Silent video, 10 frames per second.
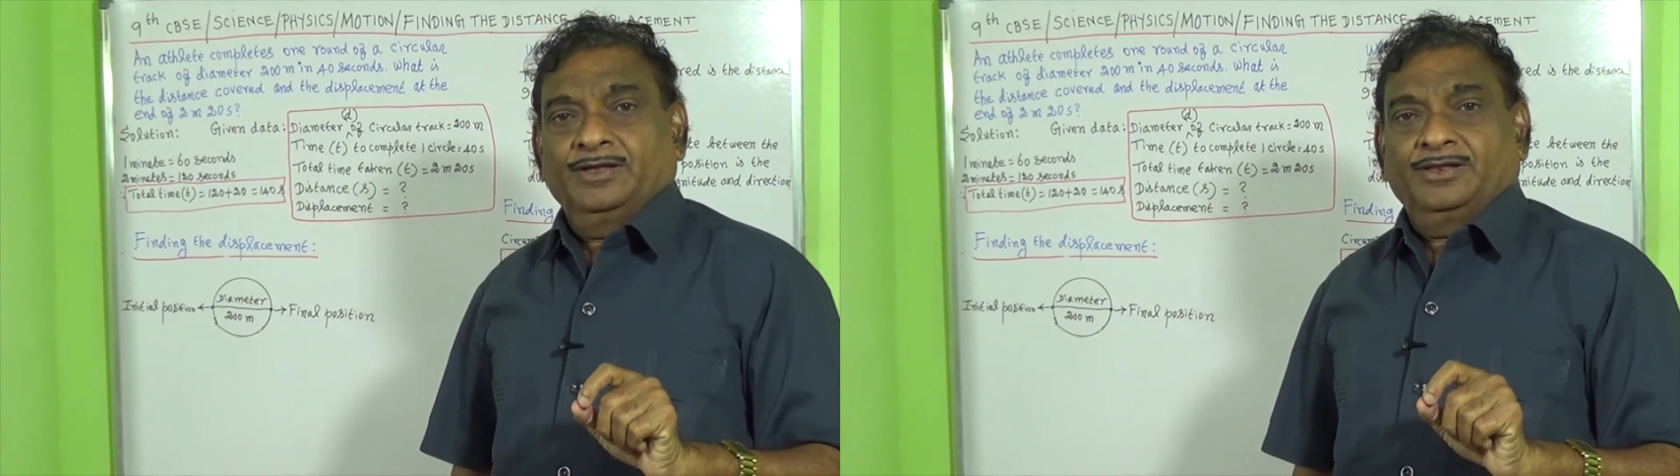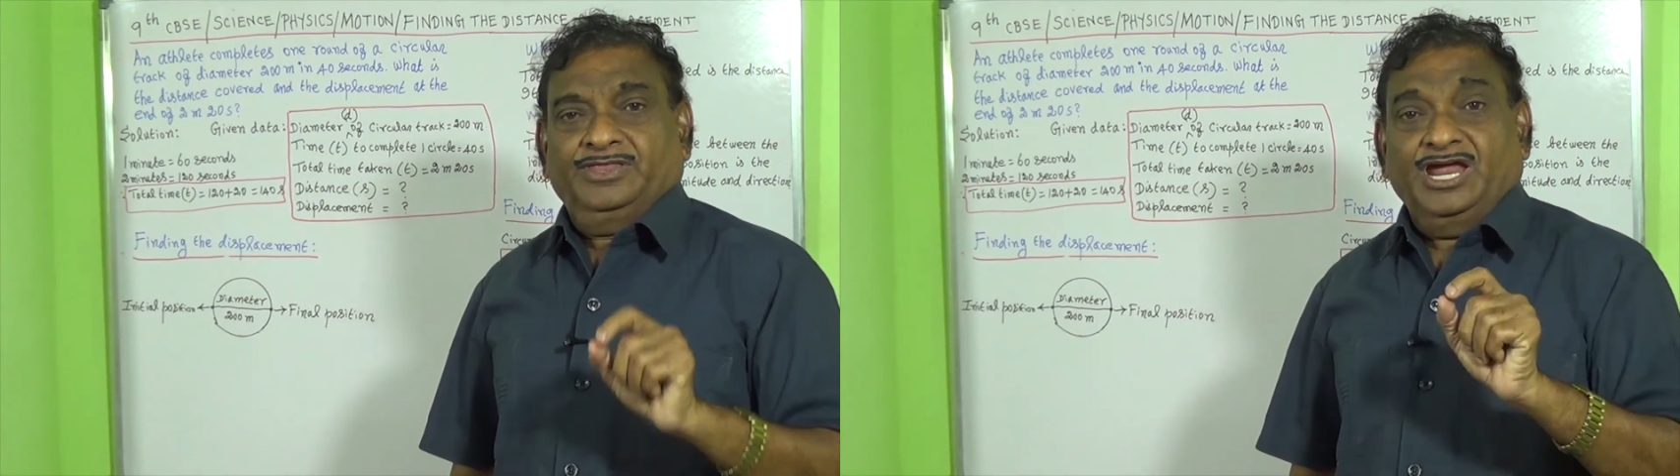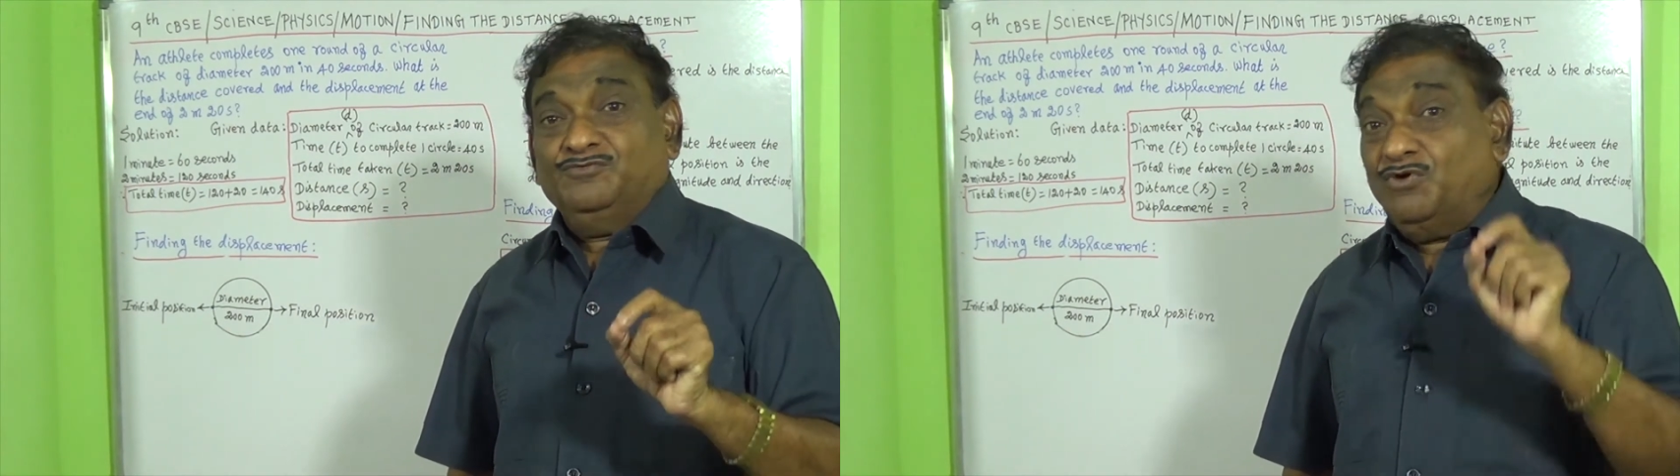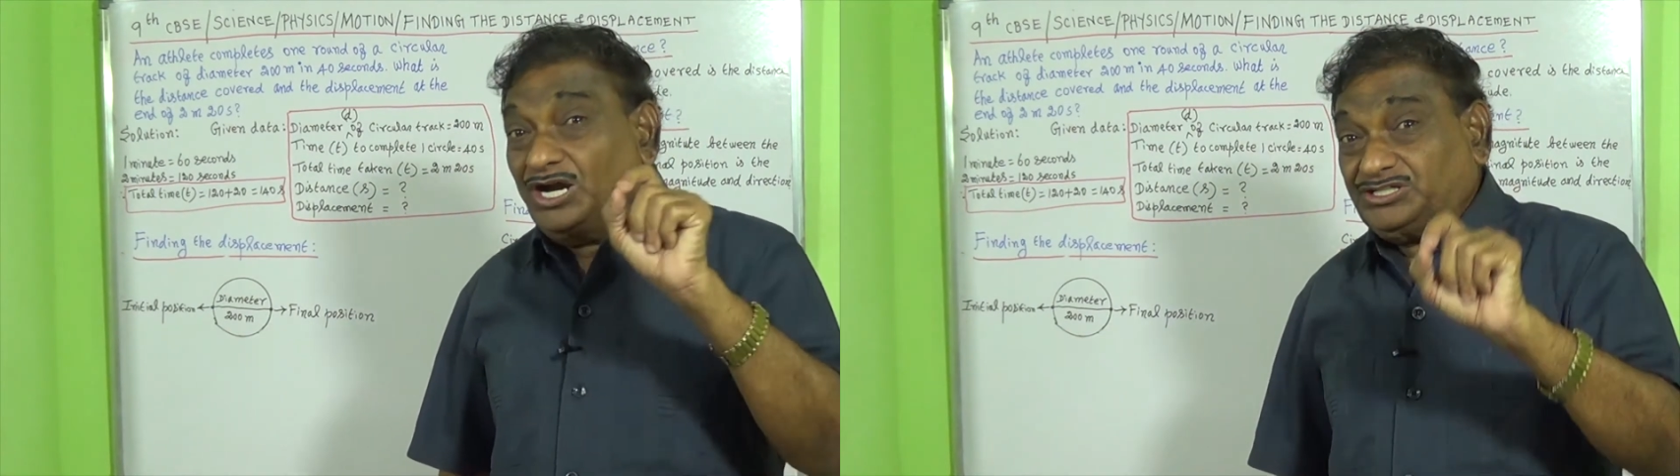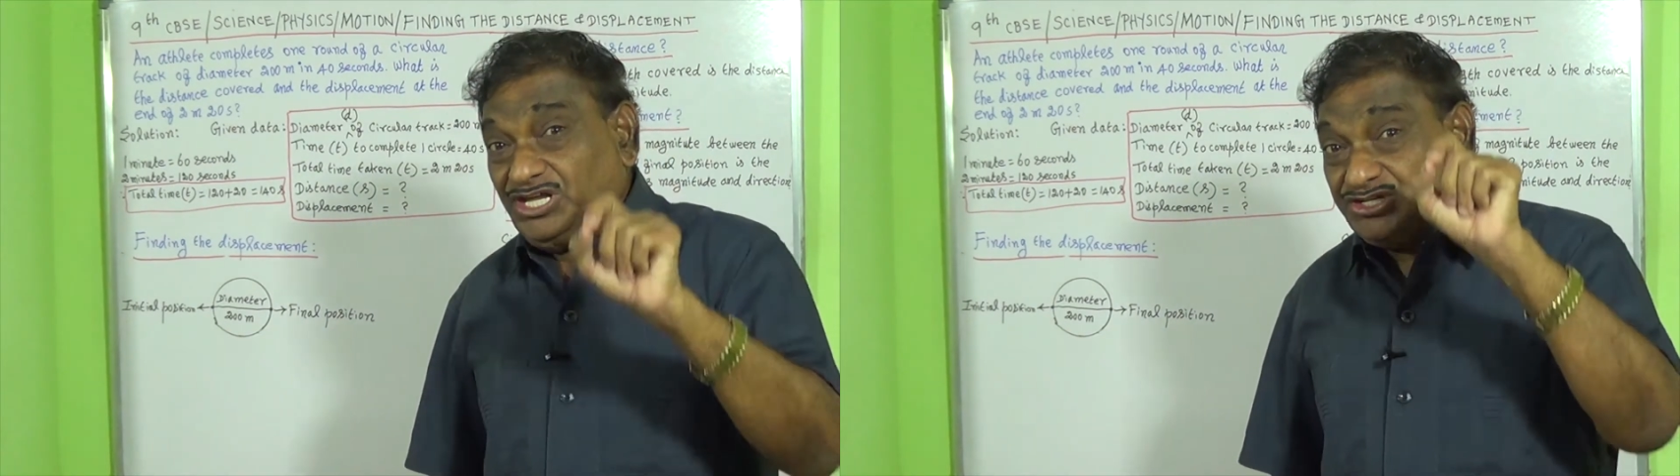Then
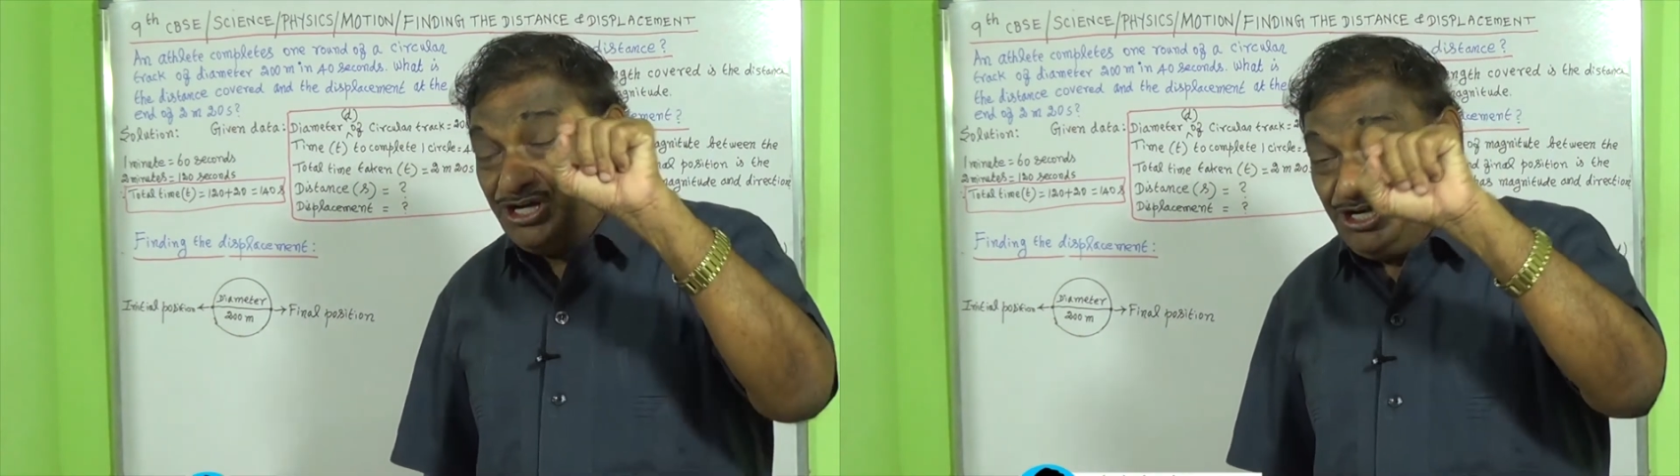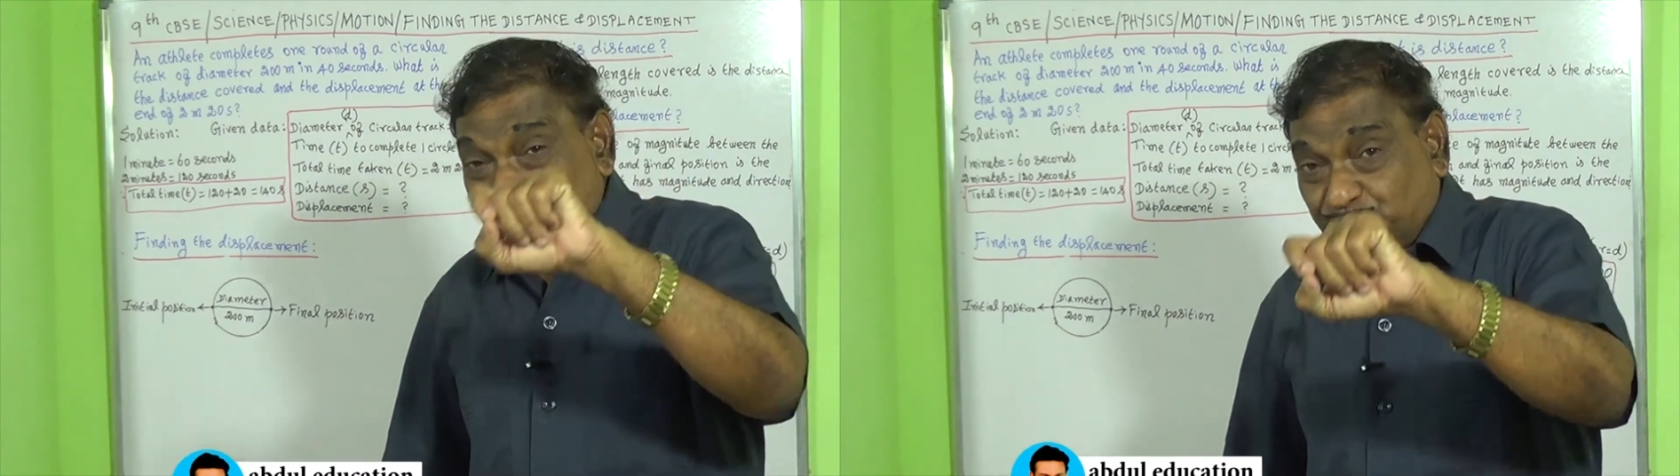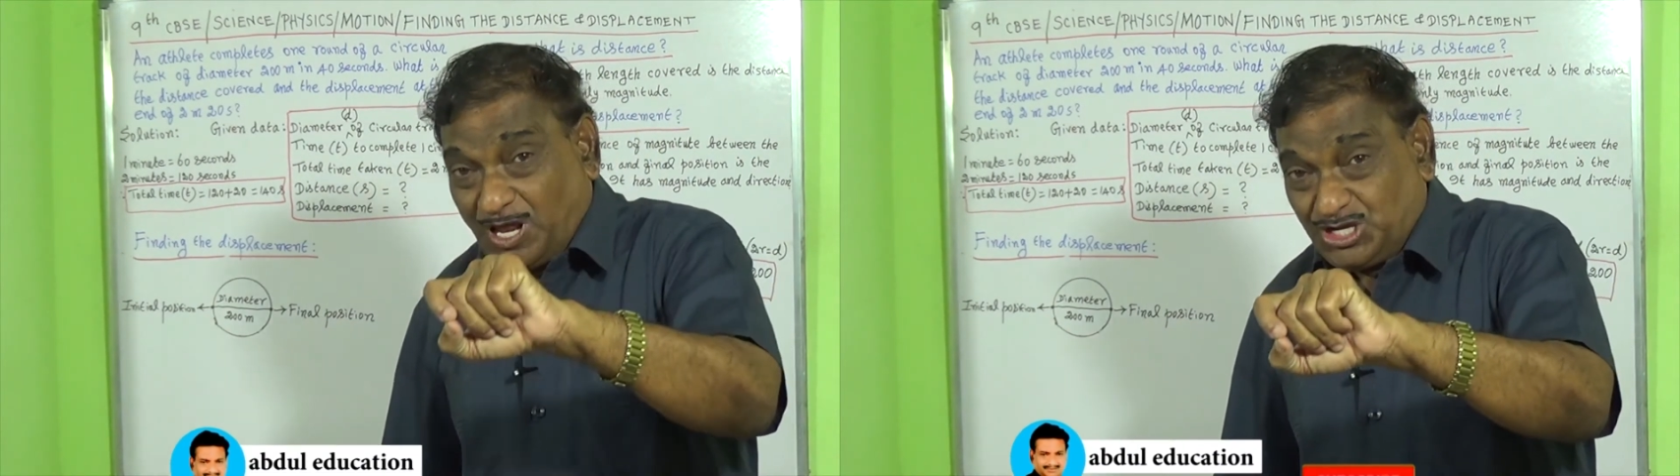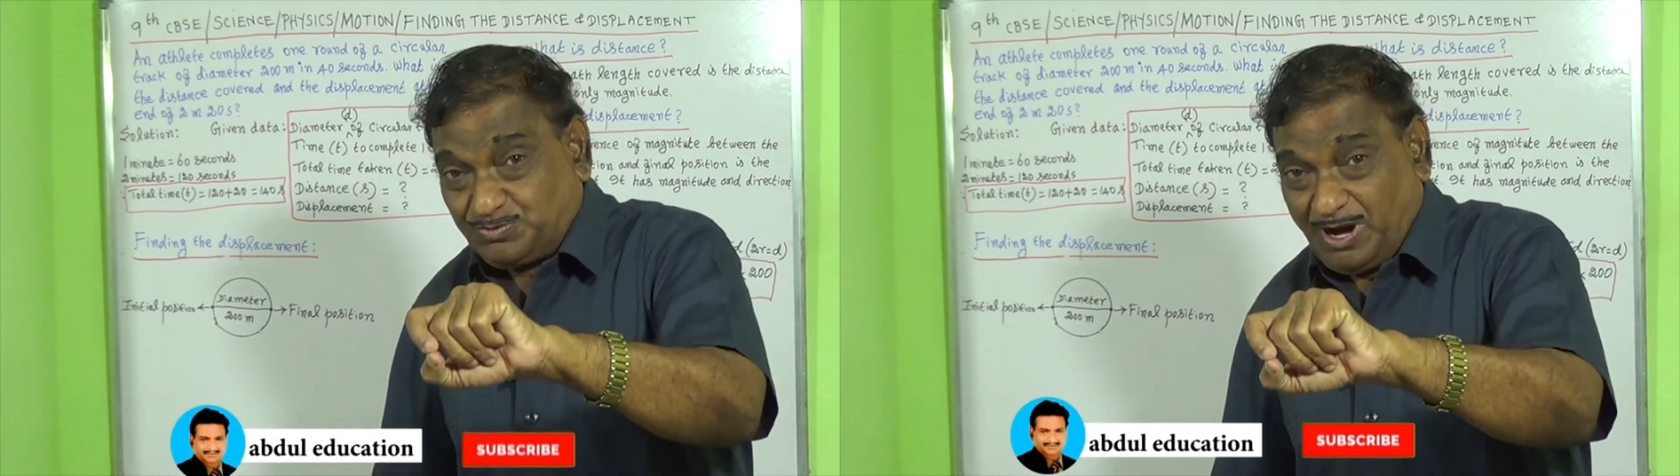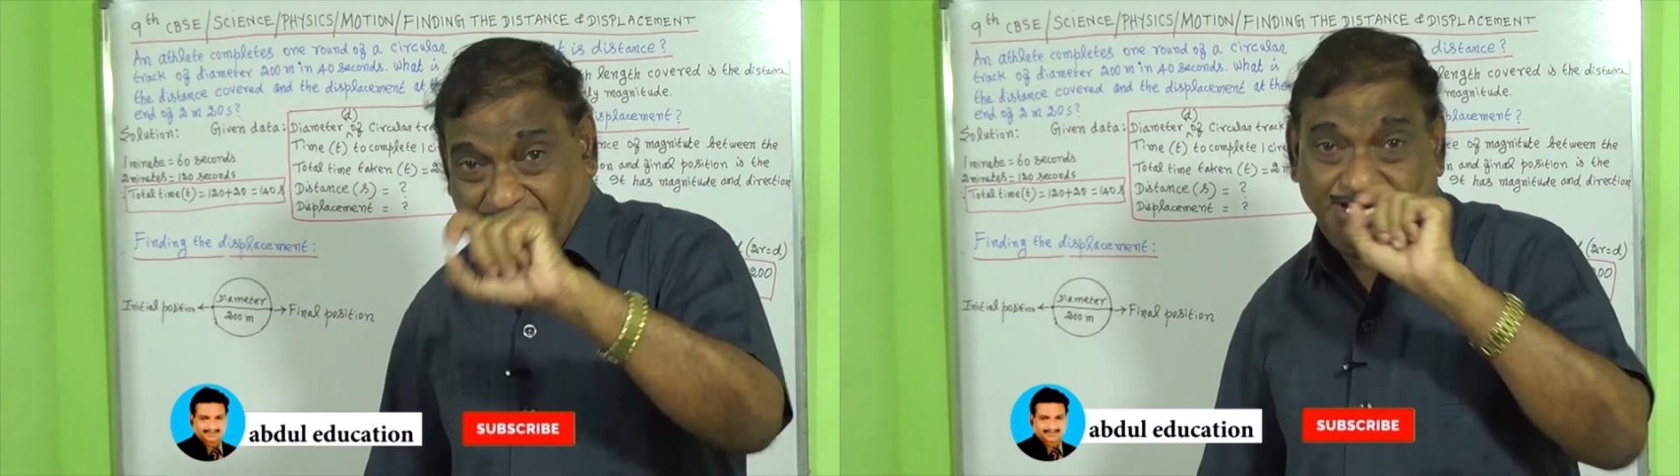what is
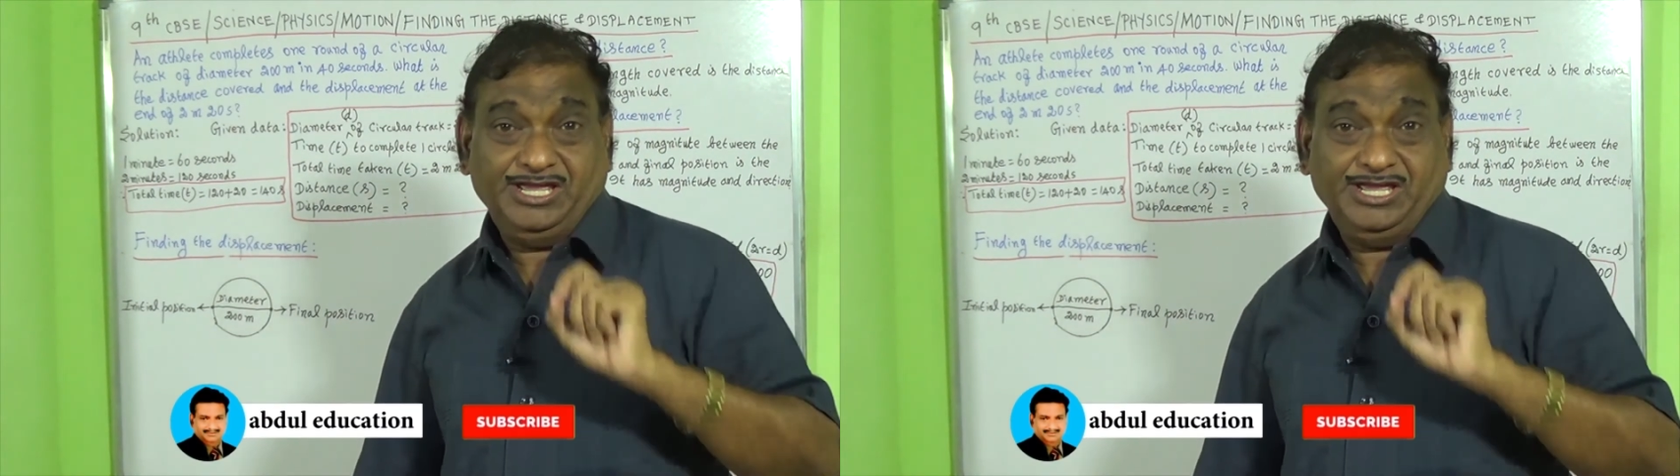displacement?